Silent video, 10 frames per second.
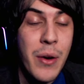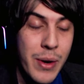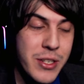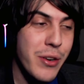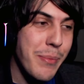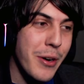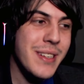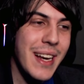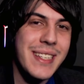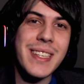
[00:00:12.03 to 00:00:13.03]
We're doing
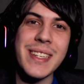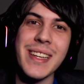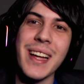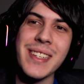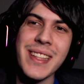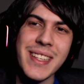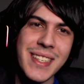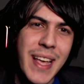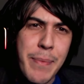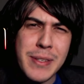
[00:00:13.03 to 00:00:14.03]
more Delicious in Dungeon. This
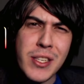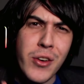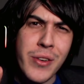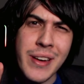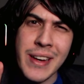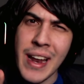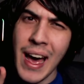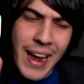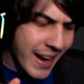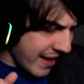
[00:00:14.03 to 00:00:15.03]
is episode
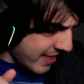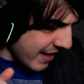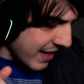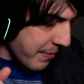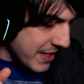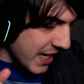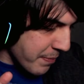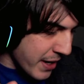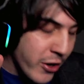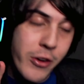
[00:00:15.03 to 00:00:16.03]
nine, I think. Let me
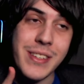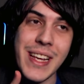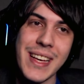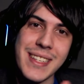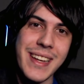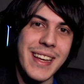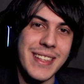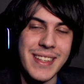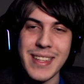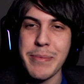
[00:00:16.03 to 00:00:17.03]
check my note. Yes, it
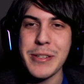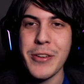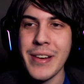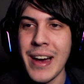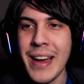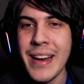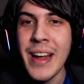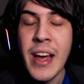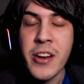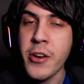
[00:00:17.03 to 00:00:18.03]
is. It's episode
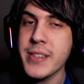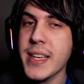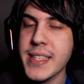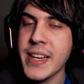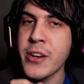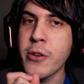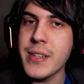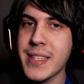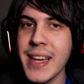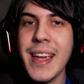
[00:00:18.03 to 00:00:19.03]
nine. Notice I said
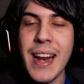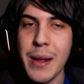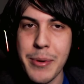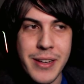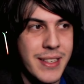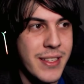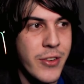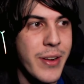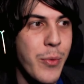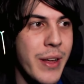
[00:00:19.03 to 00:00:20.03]
note singular, because there's
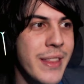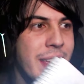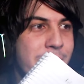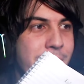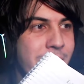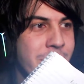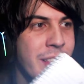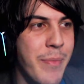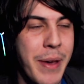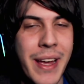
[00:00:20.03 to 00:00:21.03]
only one thing written
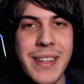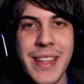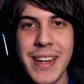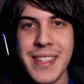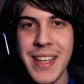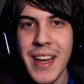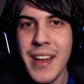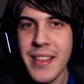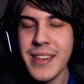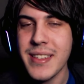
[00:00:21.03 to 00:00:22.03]
on this page, and that's
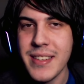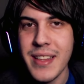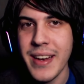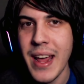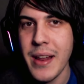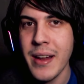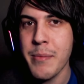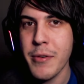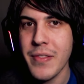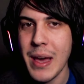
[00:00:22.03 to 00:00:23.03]
the, the
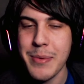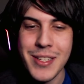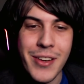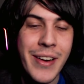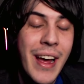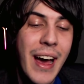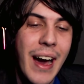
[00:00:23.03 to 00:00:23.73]
number of the episode.